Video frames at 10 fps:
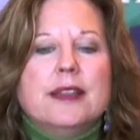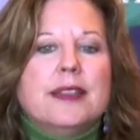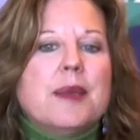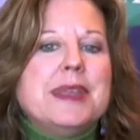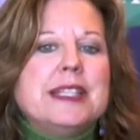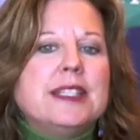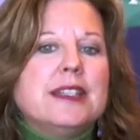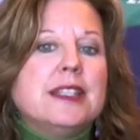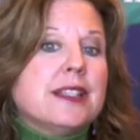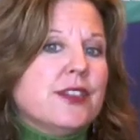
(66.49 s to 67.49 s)
That means you
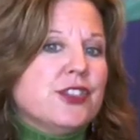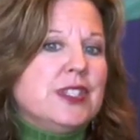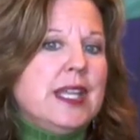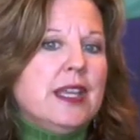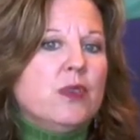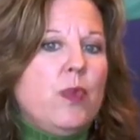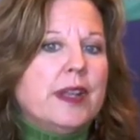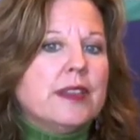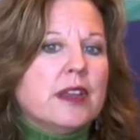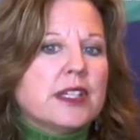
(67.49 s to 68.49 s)
need to understand
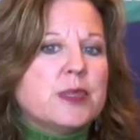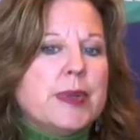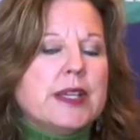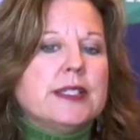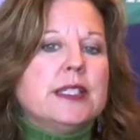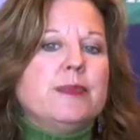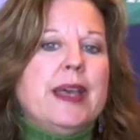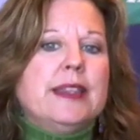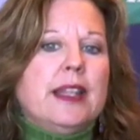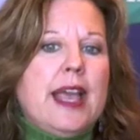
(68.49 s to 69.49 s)
what have their experiences
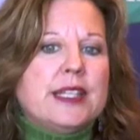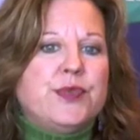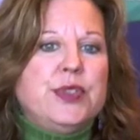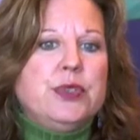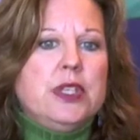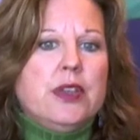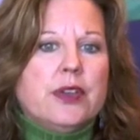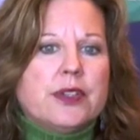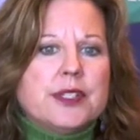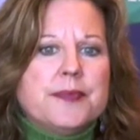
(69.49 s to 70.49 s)
been the last few
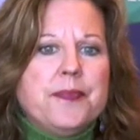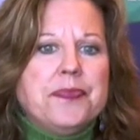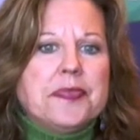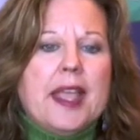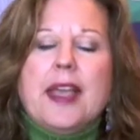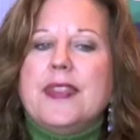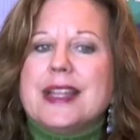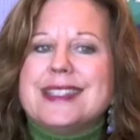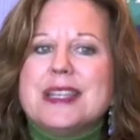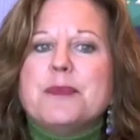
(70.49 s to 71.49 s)
years, and
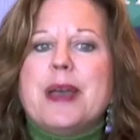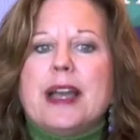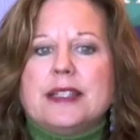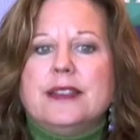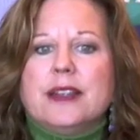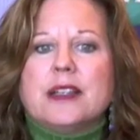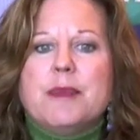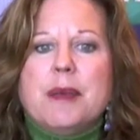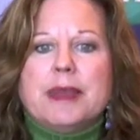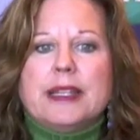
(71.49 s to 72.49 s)
that's impacted their
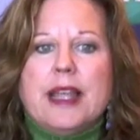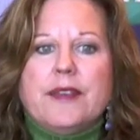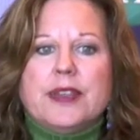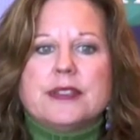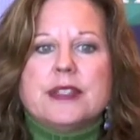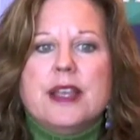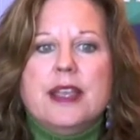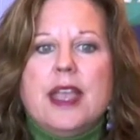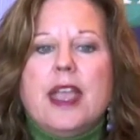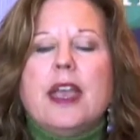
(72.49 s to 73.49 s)
commitment levels
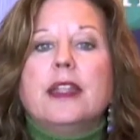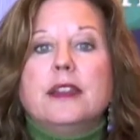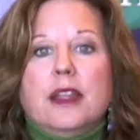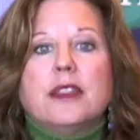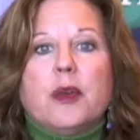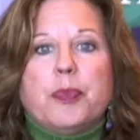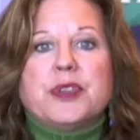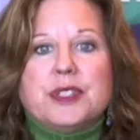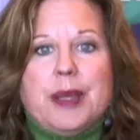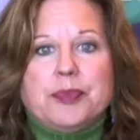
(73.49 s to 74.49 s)
and their
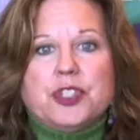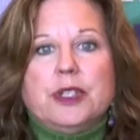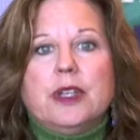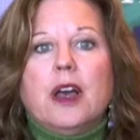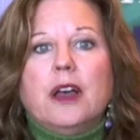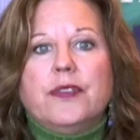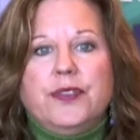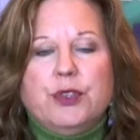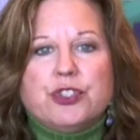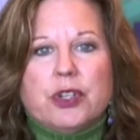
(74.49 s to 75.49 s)
perception of
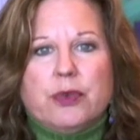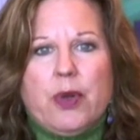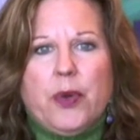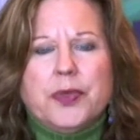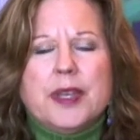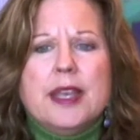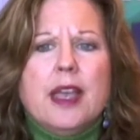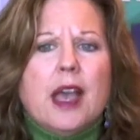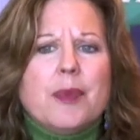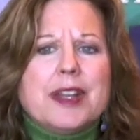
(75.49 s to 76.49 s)
future growth.
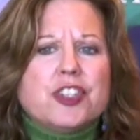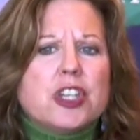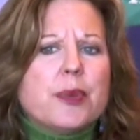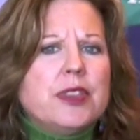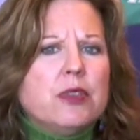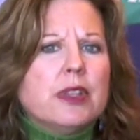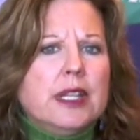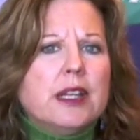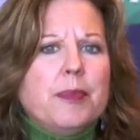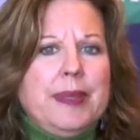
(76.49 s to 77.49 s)
I want to share with you a
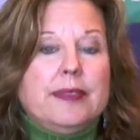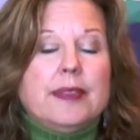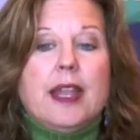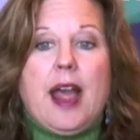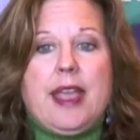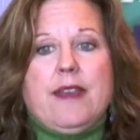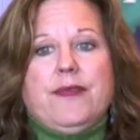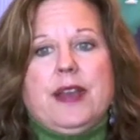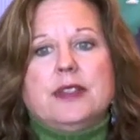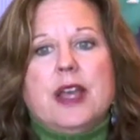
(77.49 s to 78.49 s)
little bit that I have
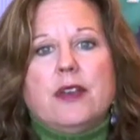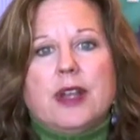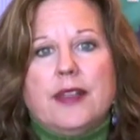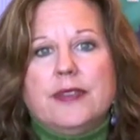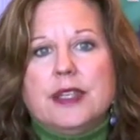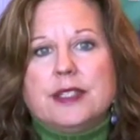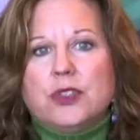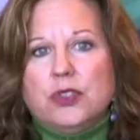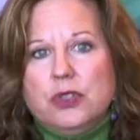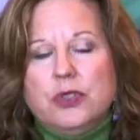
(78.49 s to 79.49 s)
found out on this
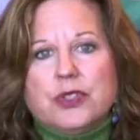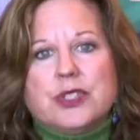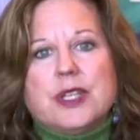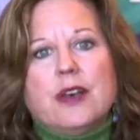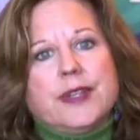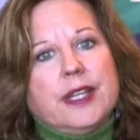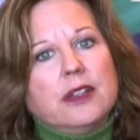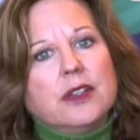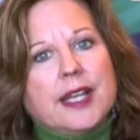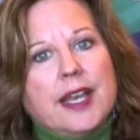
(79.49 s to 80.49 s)
so you yourself
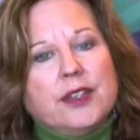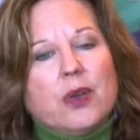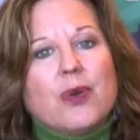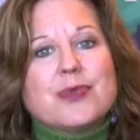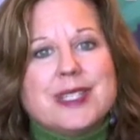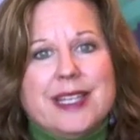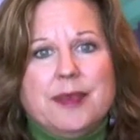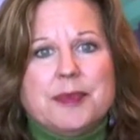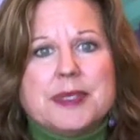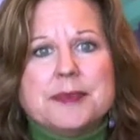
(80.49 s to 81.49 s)
can look at your own
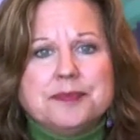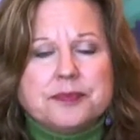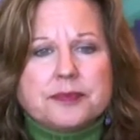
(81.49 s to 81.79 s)
teams.